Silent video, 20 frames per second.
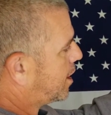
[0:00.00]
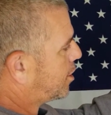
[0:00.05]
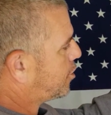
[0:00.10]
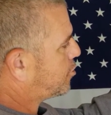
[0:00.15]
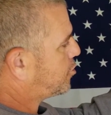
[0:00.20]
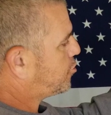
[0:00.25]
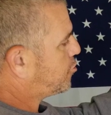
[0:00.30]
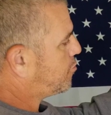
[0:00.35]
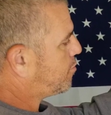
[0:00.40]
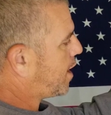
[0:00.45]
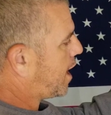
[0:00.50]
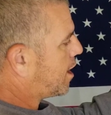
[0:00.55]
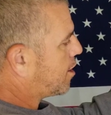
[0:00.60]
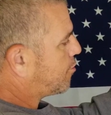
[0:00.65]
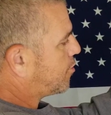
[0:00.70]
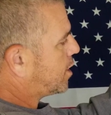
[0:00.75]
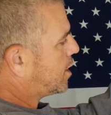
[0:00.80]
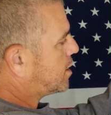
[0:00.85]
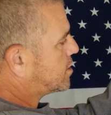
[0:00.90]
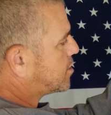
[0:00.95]
your 2
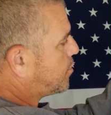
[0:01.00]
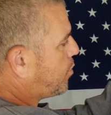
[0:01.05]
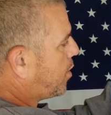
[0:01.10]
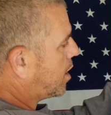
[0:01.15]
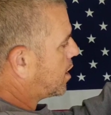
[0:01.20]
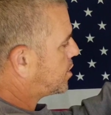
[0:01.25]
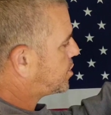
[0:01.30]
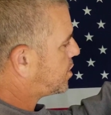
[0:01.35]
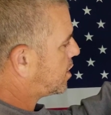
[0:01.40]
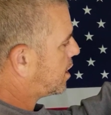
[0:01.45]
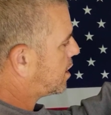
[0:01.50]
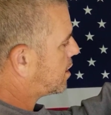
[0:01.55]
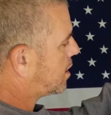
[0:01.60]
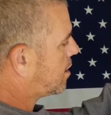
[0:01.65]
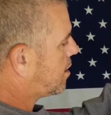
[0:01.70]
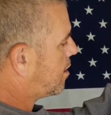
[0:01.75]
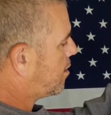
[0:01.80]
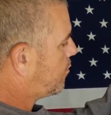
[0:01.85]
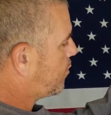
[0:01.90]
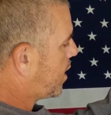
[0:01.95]
batteries, a polishing and a
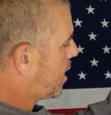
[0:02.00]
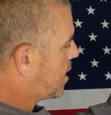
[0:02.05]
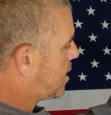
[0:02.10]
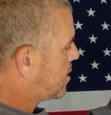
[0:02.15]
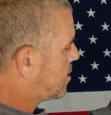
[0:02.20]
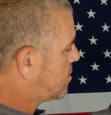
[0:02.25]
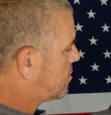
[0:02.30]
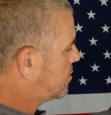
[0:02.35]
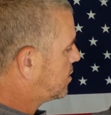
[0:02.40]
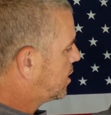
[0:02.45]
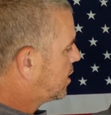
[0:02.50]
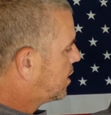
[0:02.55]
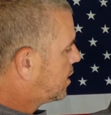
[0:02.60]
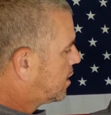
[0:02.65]
compound,